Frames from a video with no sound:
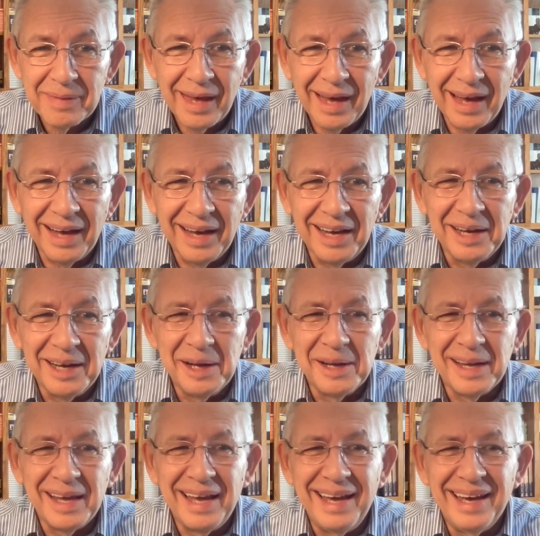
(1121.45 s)

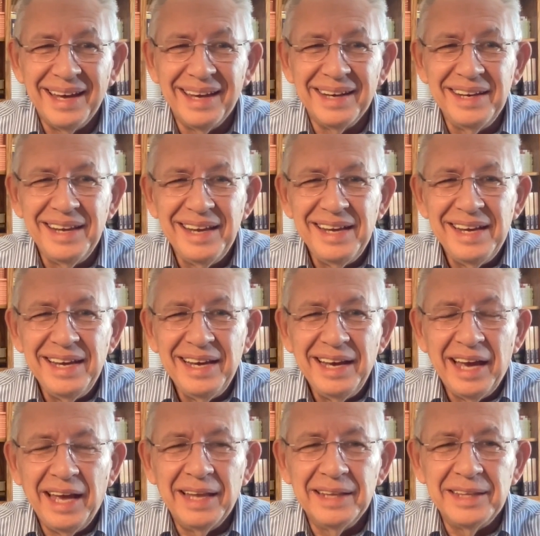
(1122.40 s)

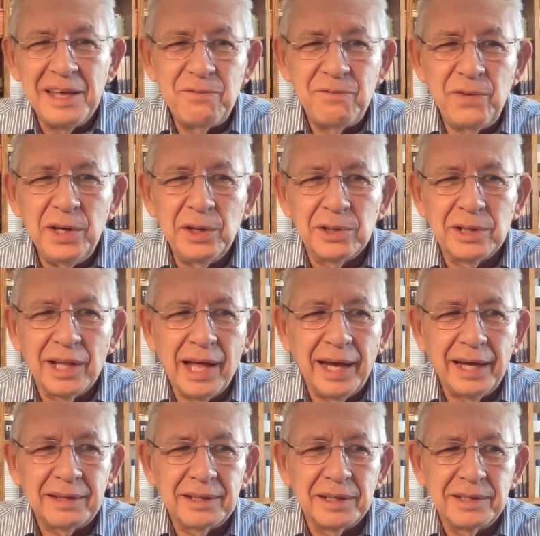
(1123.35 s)
And they feel
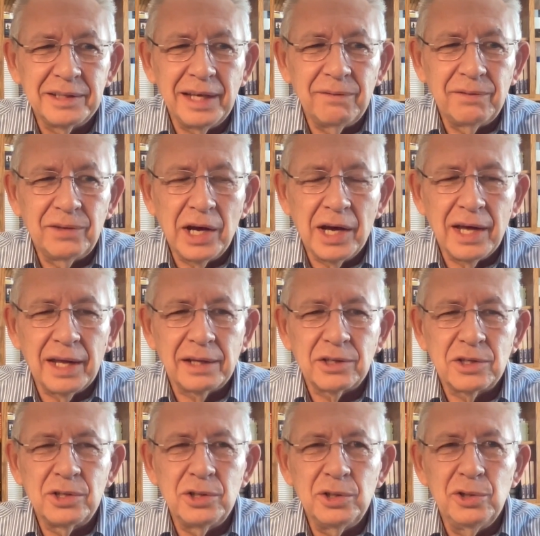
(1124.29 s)
like that they've got
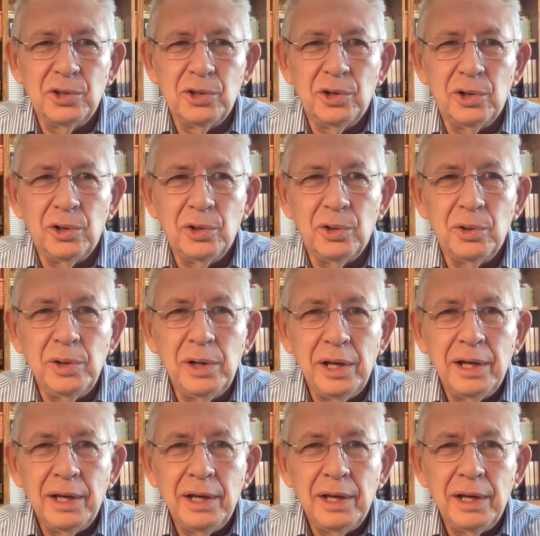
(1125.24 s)
to